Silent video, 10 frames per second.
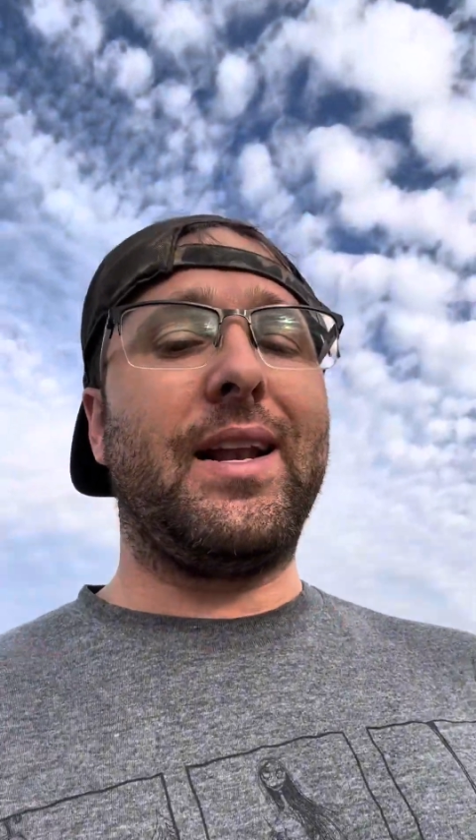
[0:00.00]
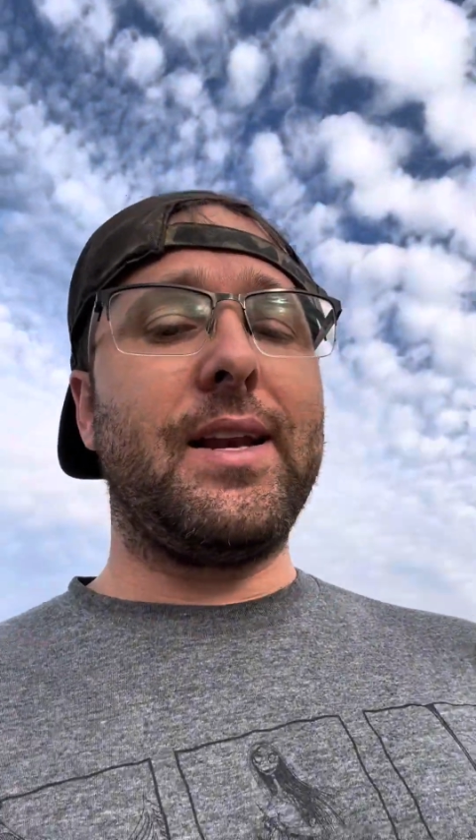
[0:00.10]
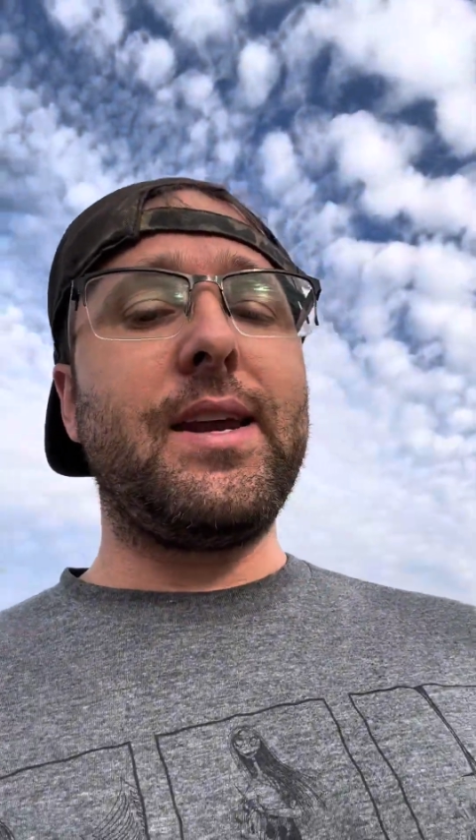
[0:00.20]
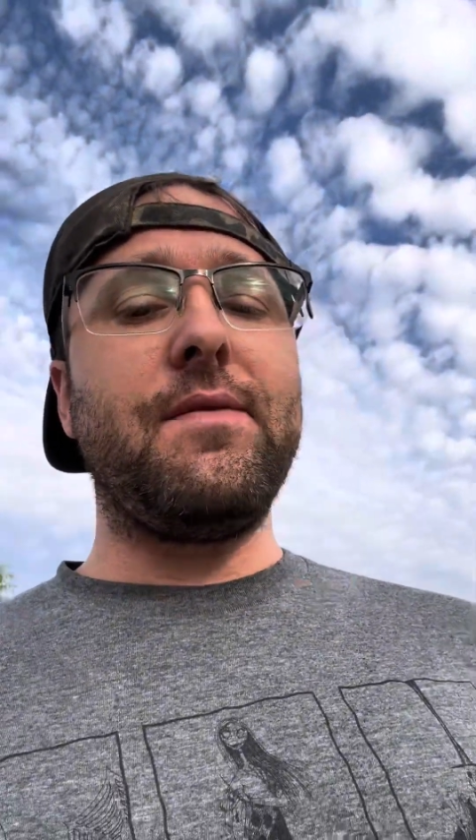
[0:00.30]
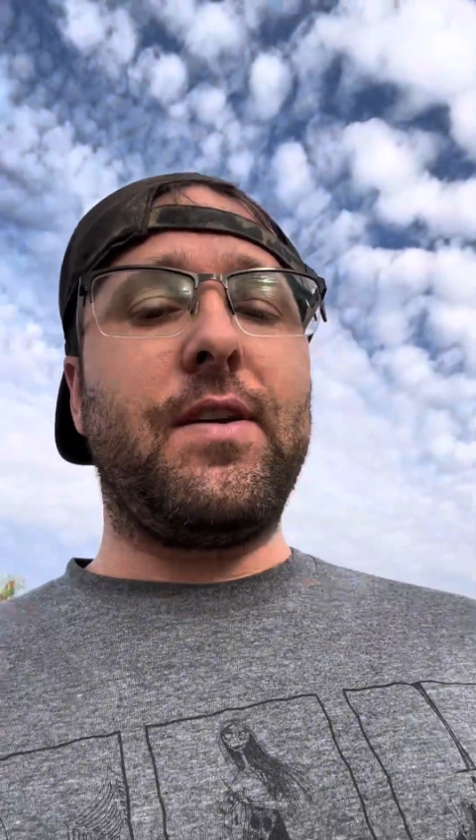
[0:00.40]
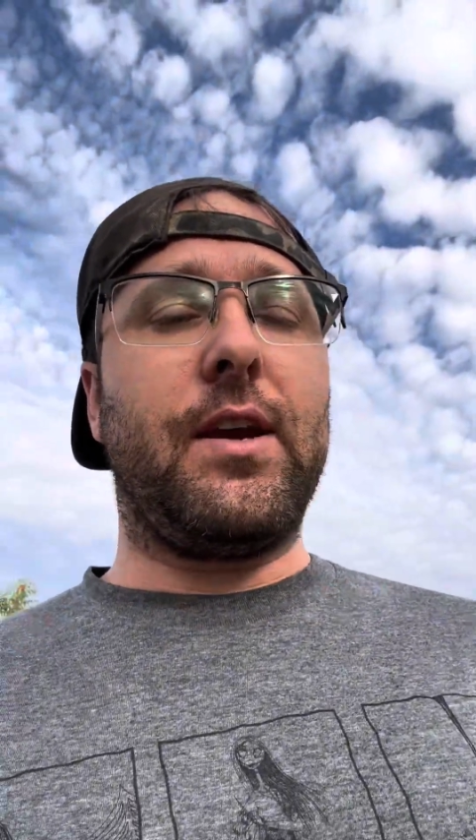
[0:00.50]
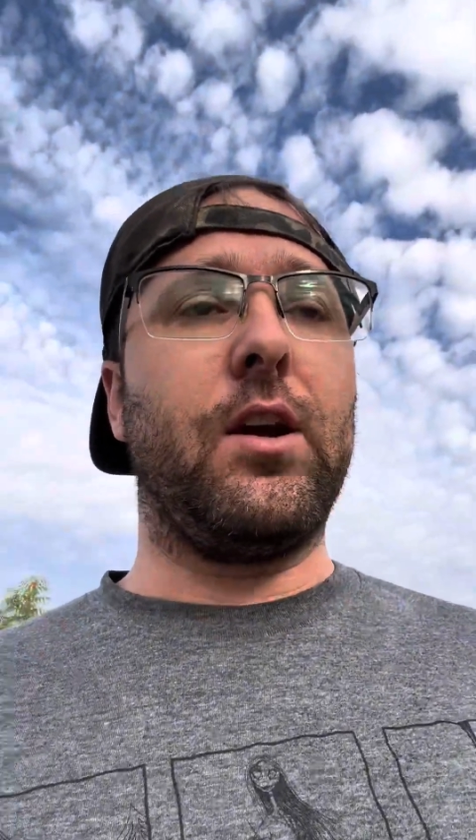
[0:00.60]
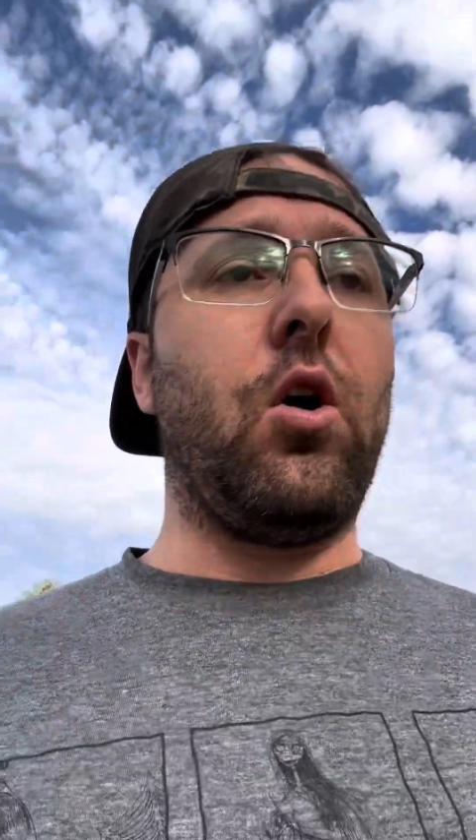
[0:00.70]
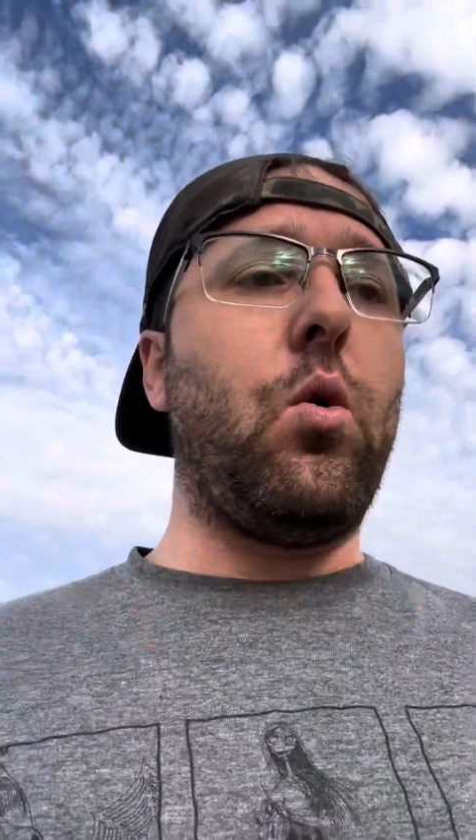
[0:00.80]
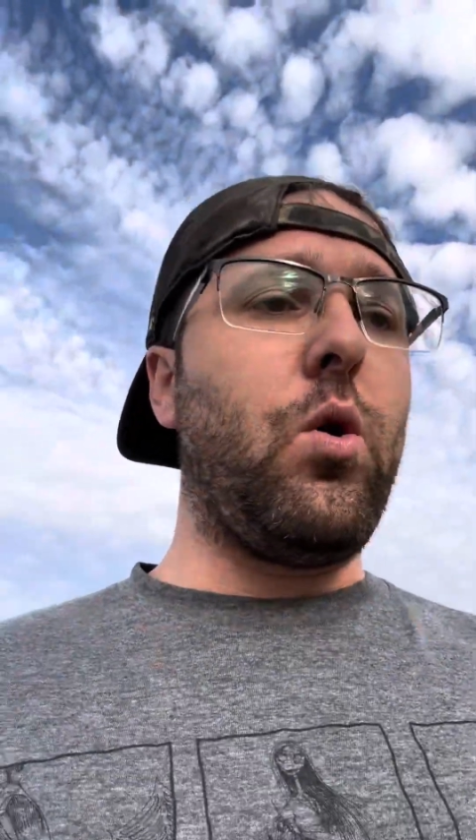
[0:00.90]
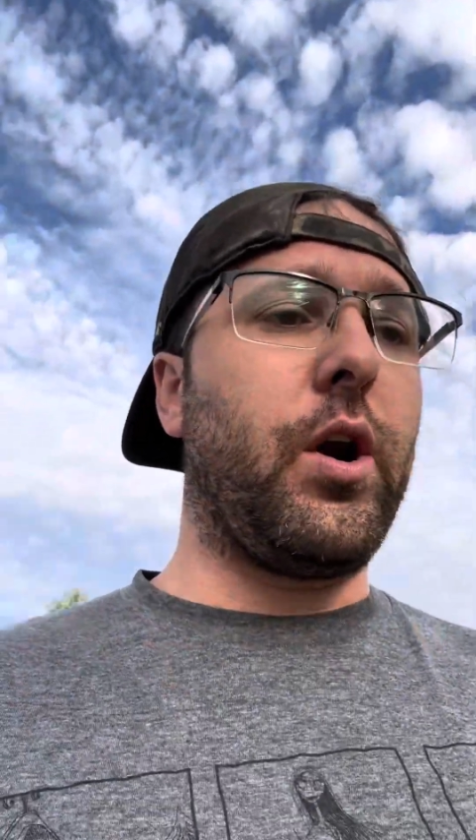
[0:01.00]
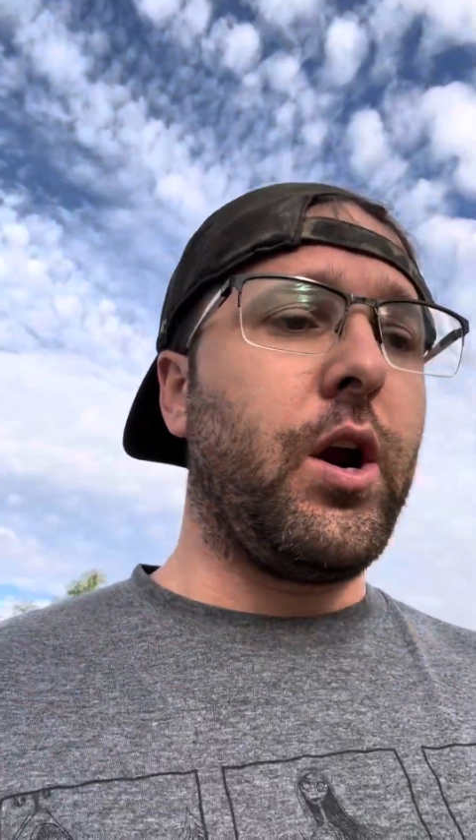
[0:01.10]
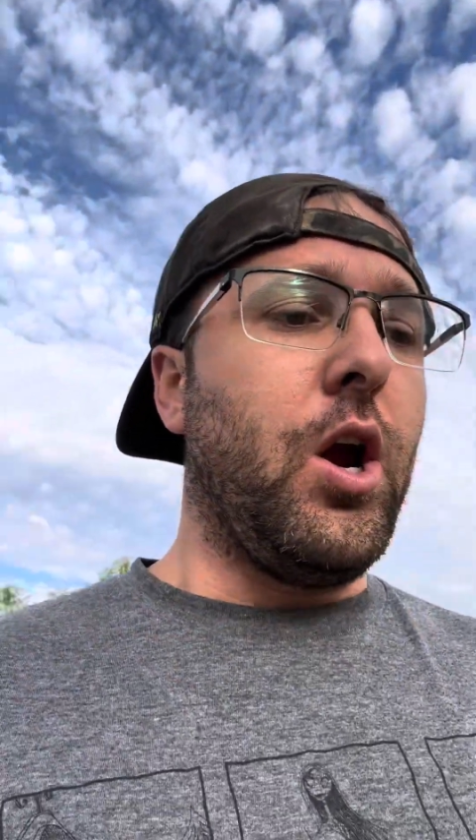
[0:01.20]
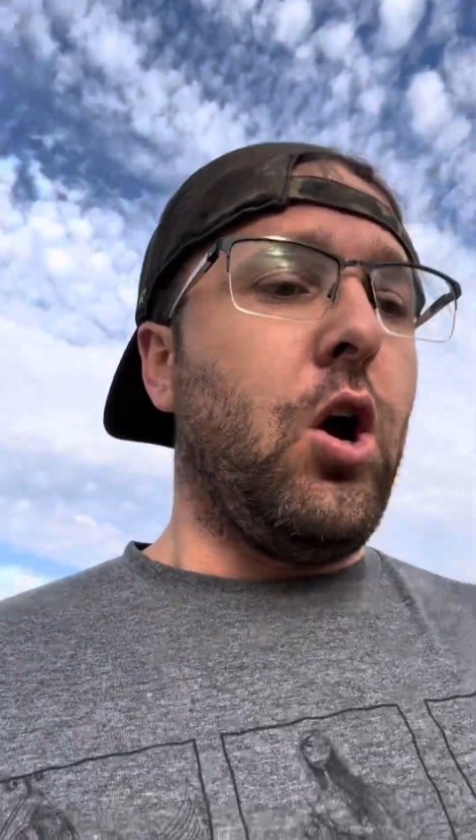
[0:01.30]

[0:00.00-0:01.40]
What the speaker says: leaving or